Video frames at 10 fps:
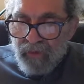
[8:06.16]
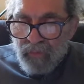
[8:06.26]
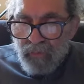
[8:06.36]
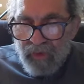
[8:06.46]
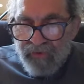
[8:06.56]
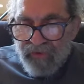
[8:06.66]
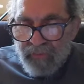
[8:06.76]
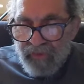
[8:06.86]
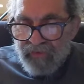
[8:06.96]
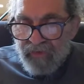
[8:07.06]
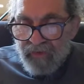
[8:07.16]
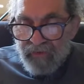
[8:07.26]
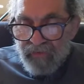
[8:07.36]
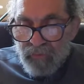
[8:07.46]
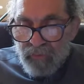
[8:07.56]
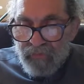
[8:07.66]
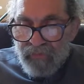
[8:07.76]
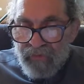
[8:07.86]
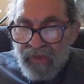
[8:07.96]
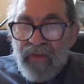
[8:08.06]
Religious mystics talk of
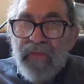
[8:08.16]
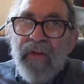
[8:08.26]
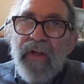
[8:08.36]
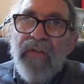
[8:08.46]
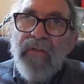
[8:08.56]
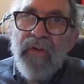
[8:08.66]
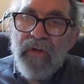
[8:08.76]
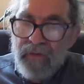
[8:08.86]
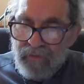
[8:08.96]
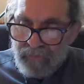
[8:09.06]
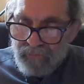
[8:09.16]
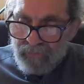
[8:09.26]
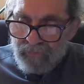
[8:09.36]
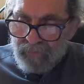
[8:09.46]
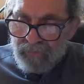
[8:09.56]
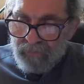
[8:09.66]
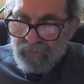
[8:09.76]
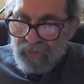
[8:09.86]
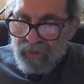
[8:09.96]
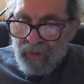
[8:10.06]
seeing the face of God.
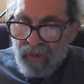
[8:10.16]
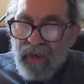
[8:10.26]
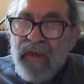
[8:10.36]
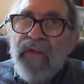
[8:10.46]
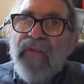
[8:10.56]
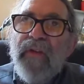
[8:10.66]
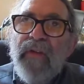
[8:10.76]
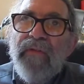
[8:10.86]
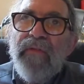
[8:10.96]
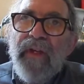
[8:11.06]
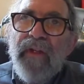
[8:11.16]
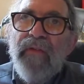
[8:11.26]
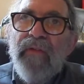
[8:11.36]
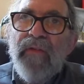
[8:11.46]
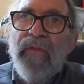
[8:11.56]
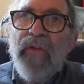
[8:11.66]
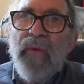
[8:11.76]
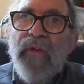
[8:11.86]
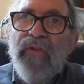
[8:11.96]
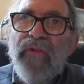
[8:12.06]
I see the face of the
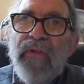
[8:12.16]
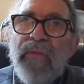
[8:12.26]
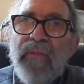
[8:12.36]
question.